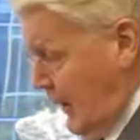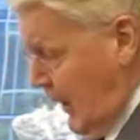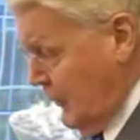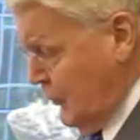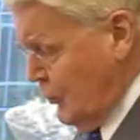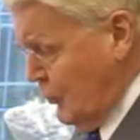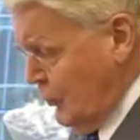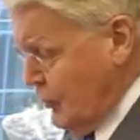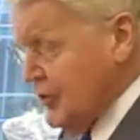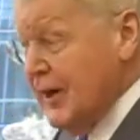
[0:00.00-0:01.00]
And
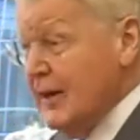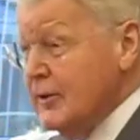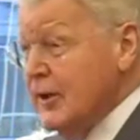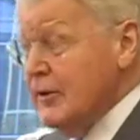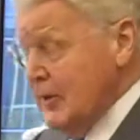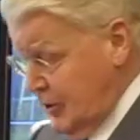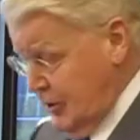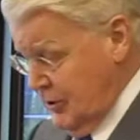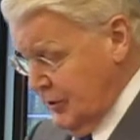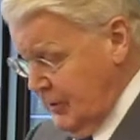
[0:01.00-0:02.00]
to strengthen this
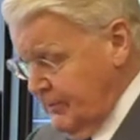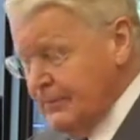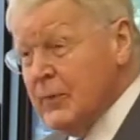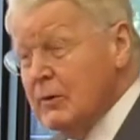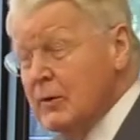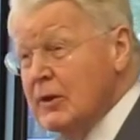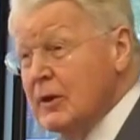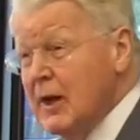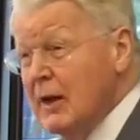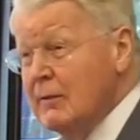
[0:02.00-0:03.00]
system, we
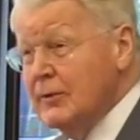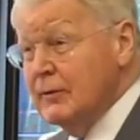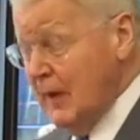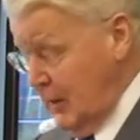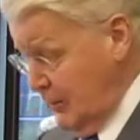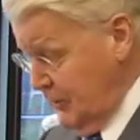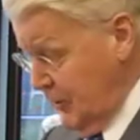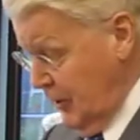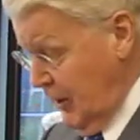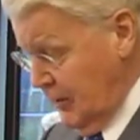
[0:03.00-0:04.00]
developed in
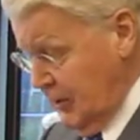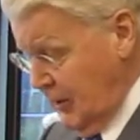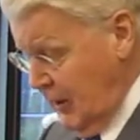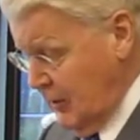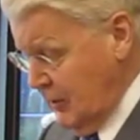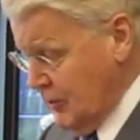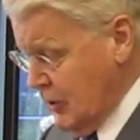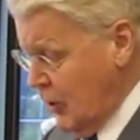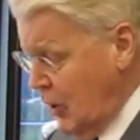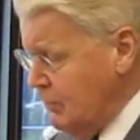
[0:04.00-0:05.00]
the 1980s
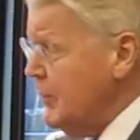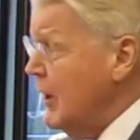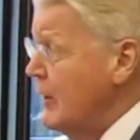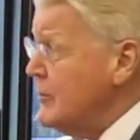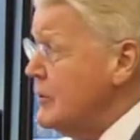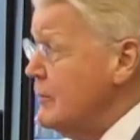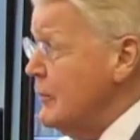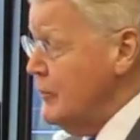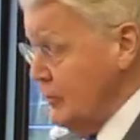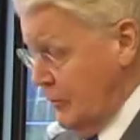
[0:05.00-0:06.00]
a comprehensive
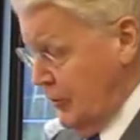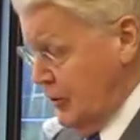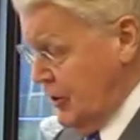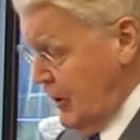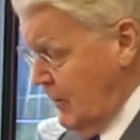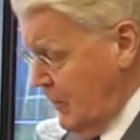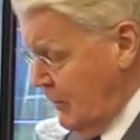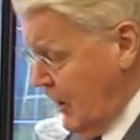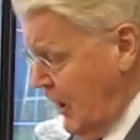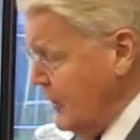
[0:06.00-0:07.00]
regime
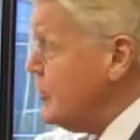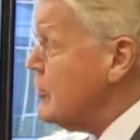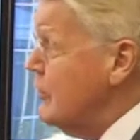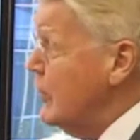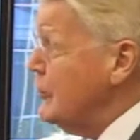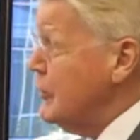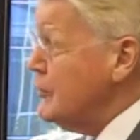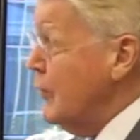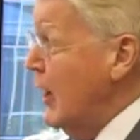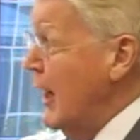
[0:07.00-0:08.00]
of catch quotas
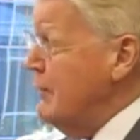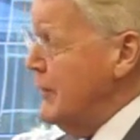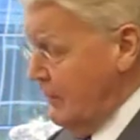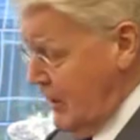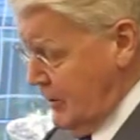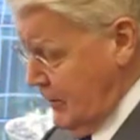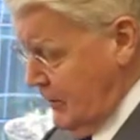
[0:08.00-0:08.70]
for every vessel,